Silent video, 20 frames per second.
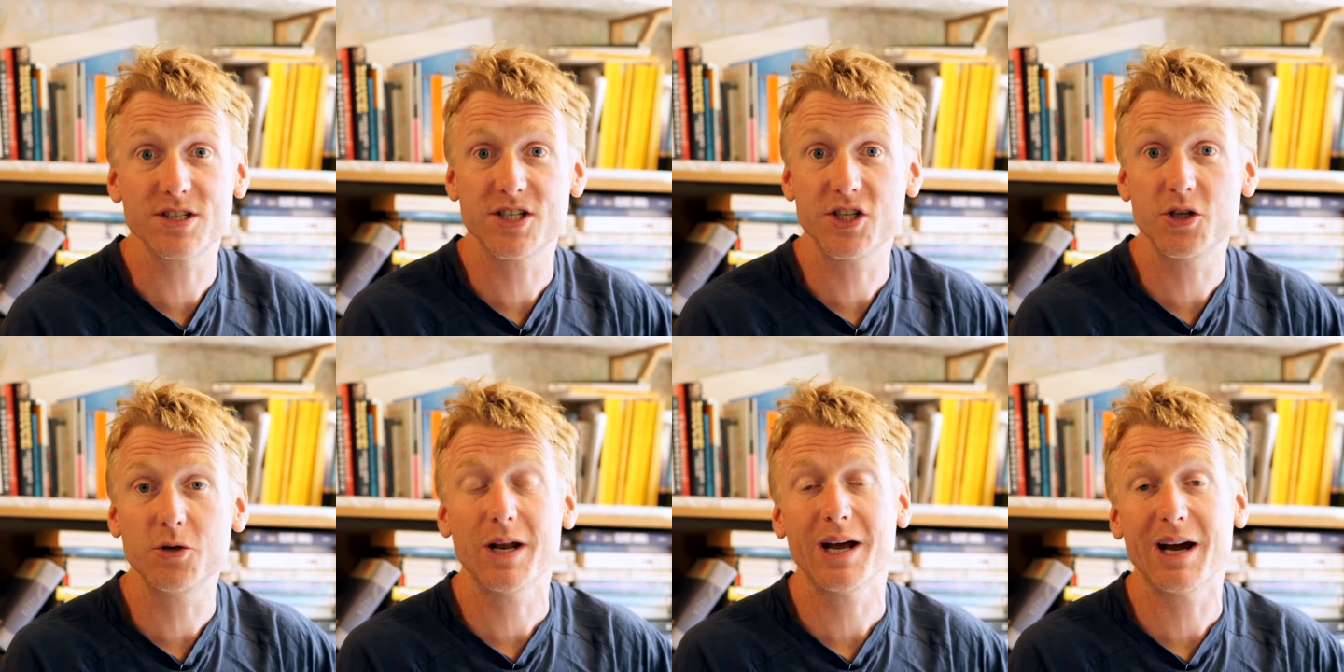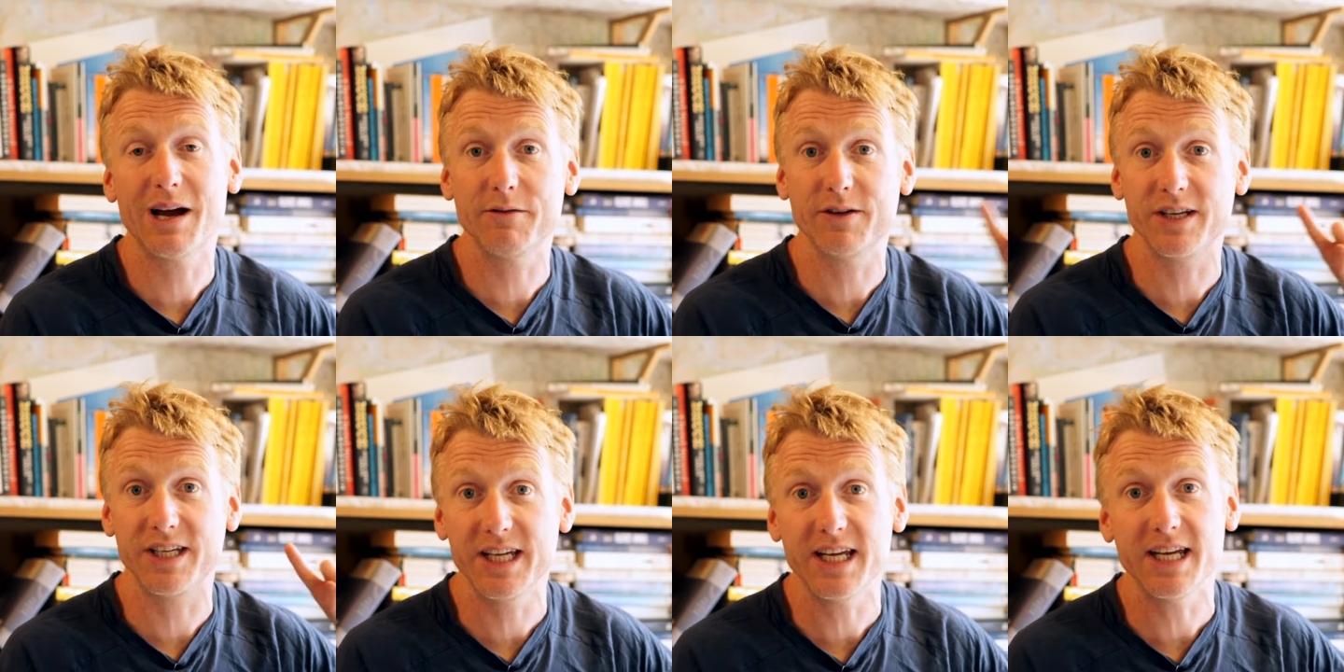So you now
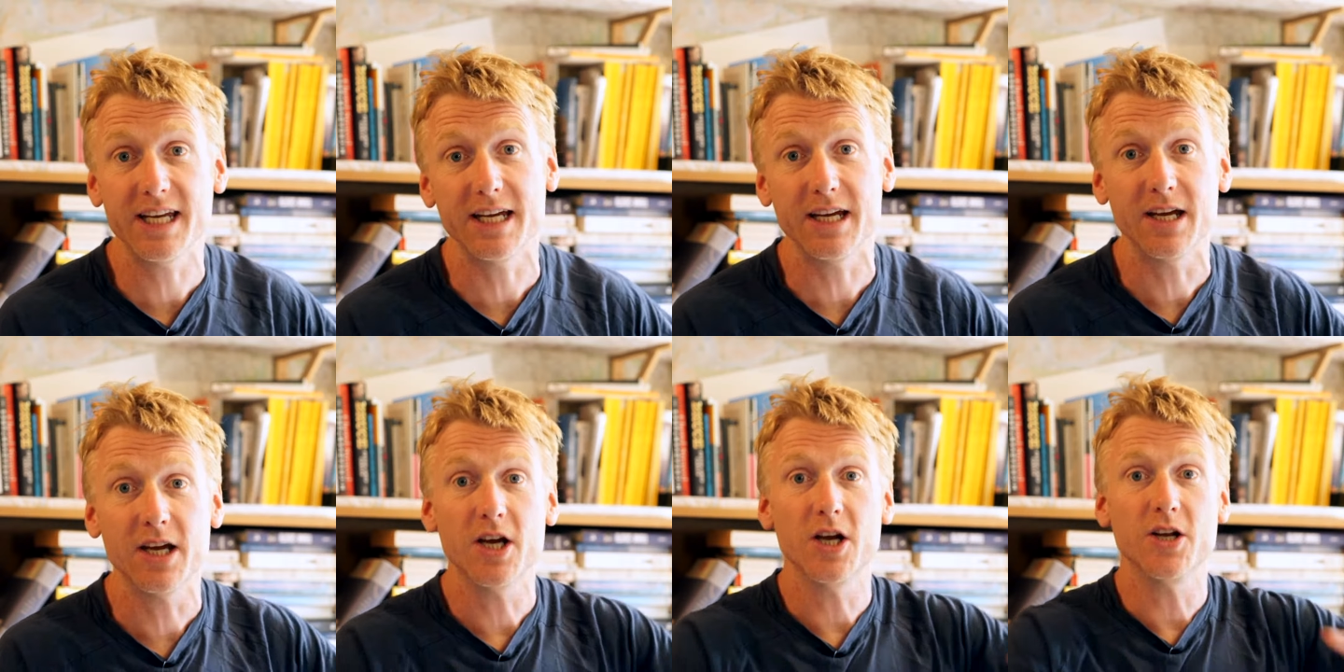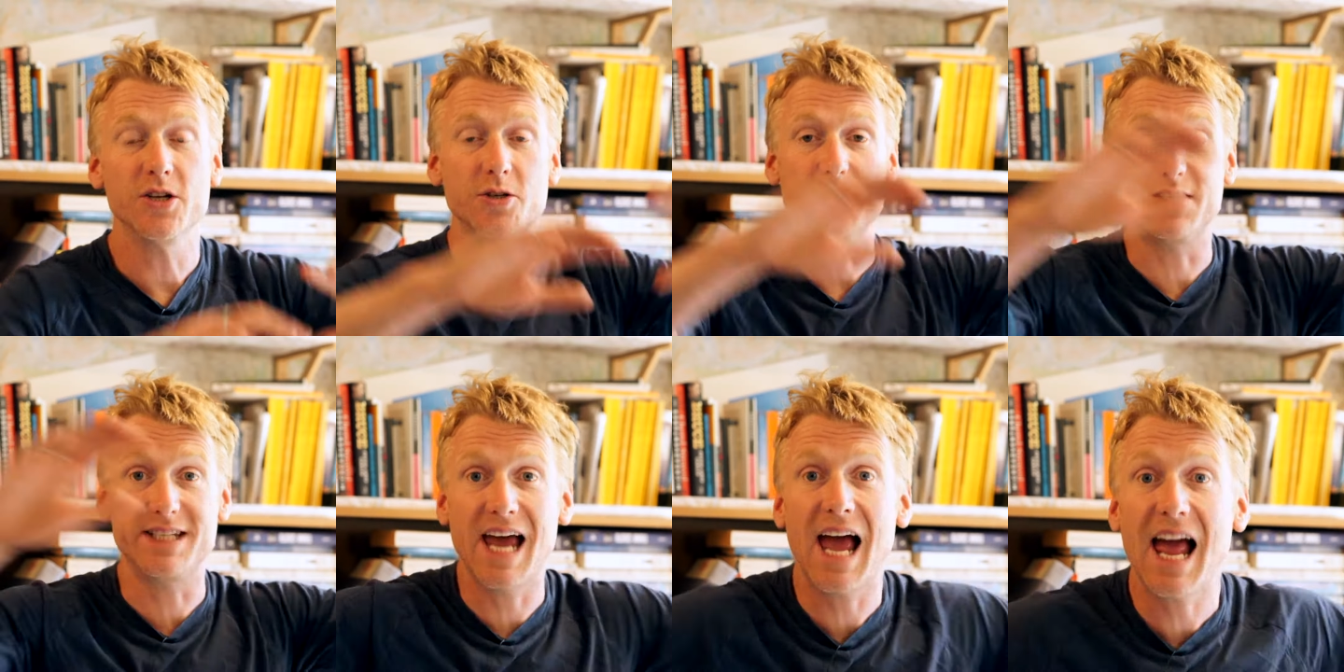have a year
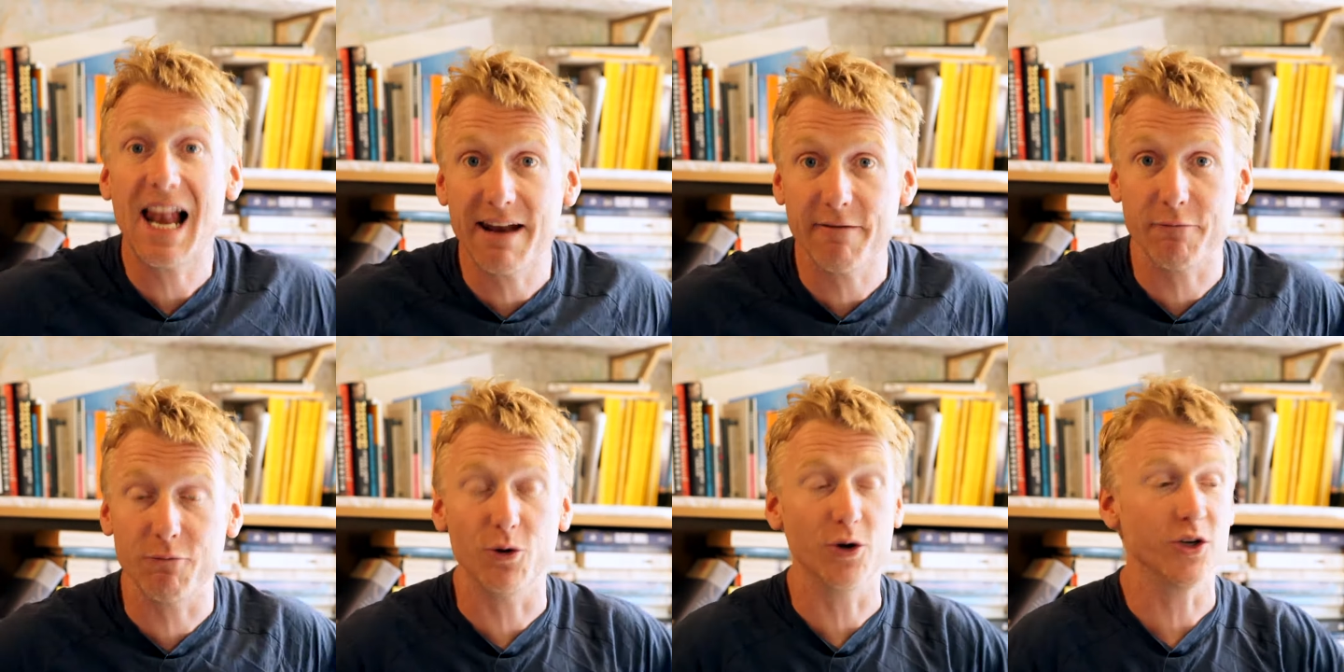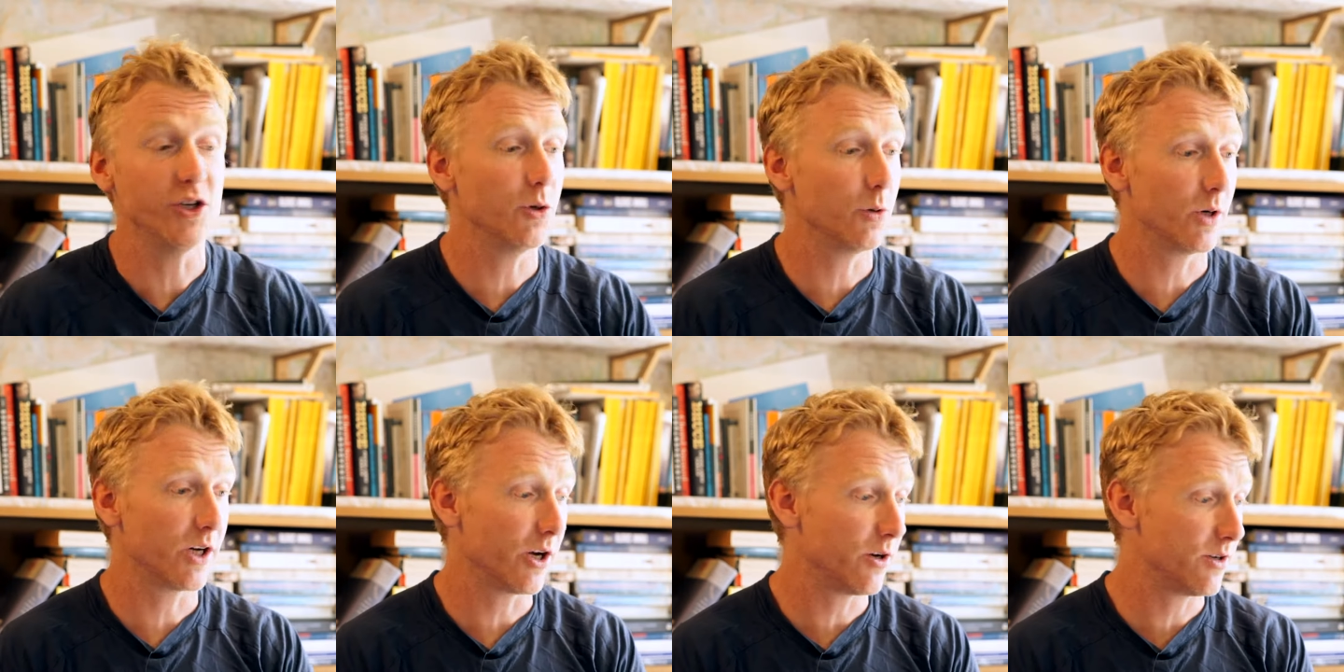to tell everyone
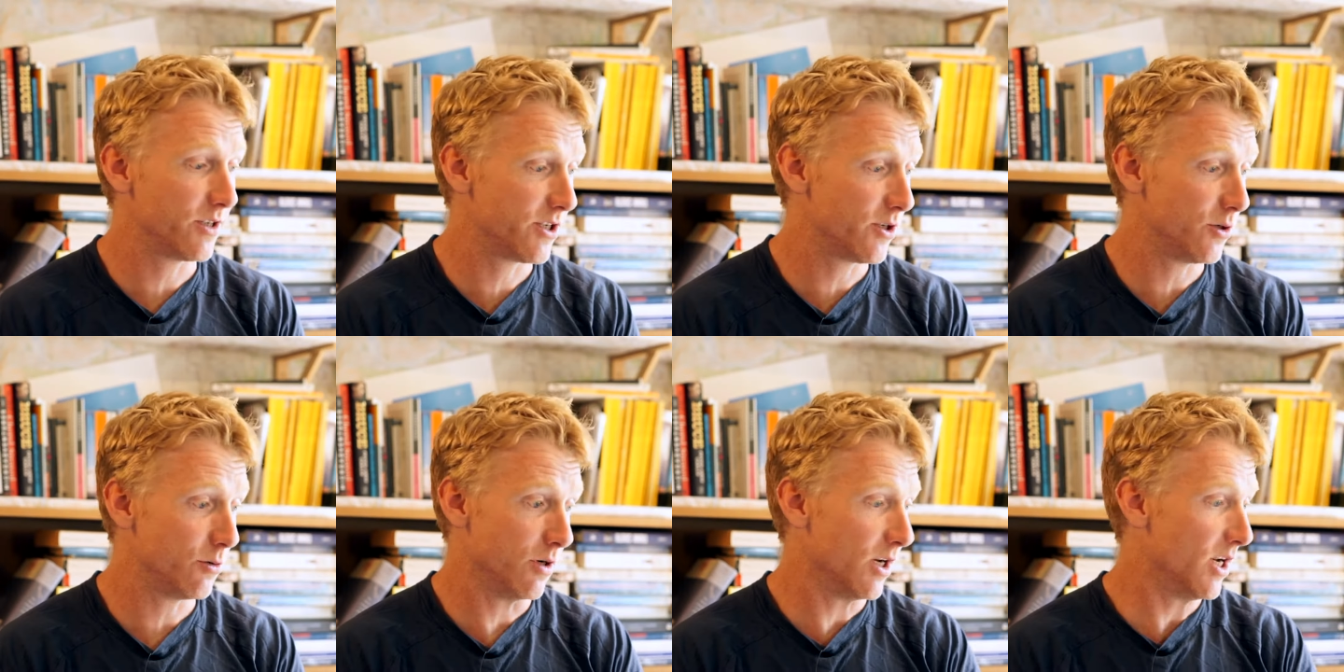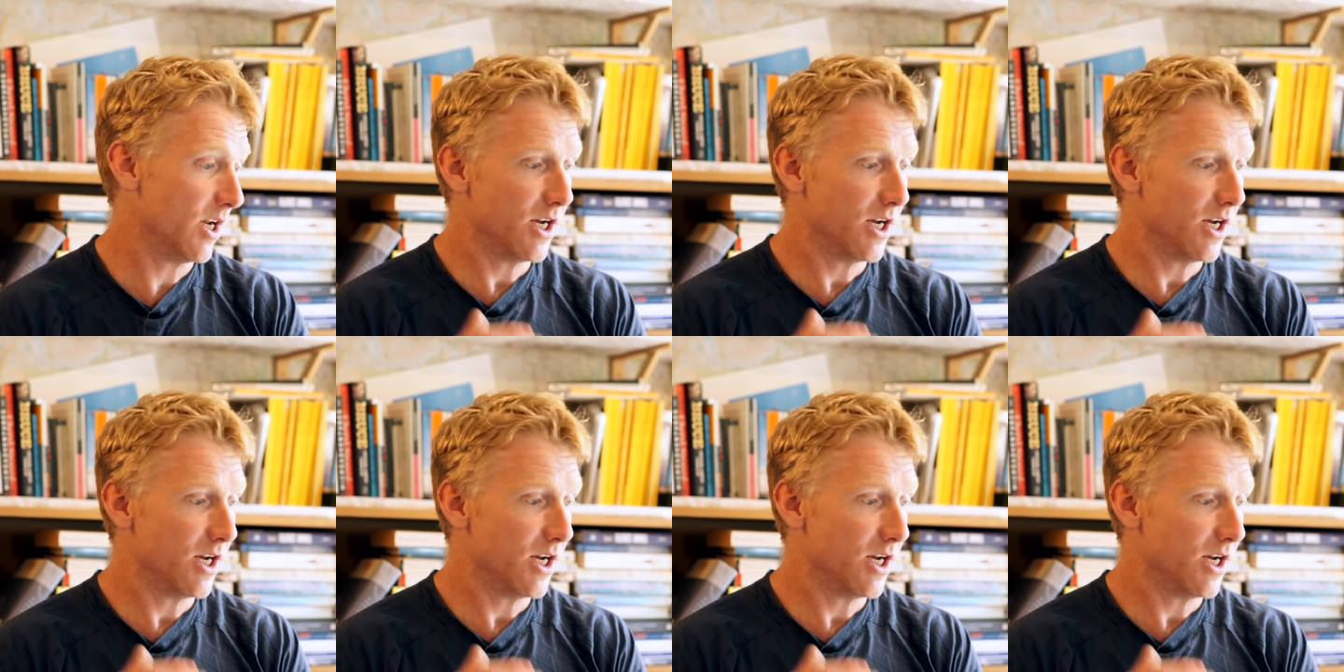you are going to